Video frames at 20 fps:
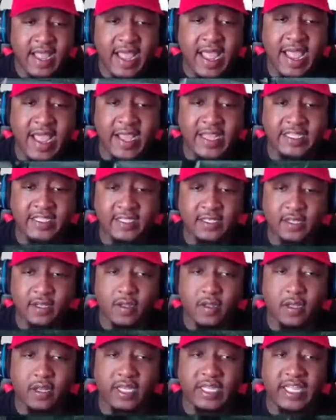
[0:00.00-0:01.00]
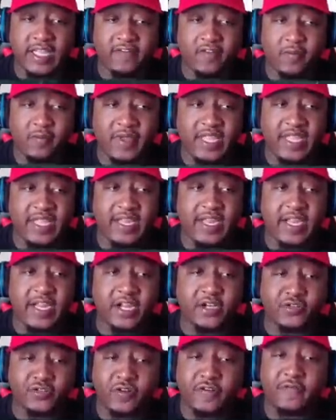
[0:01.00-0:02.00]
has given me
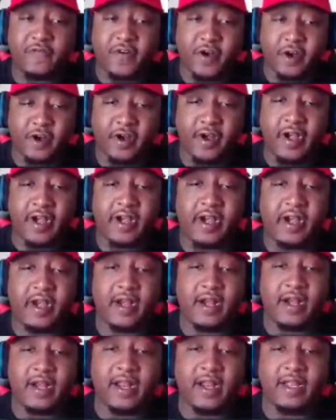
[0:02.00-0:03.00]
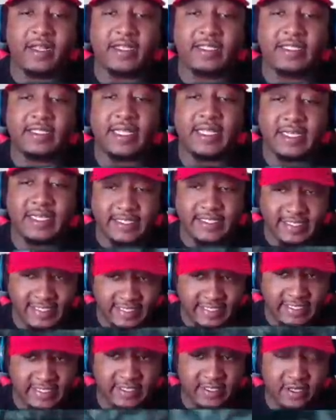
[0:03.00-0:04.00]
introvert
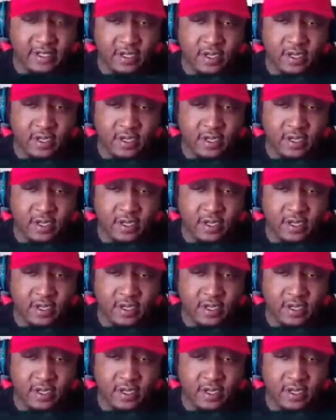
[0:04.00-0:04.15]
tendencies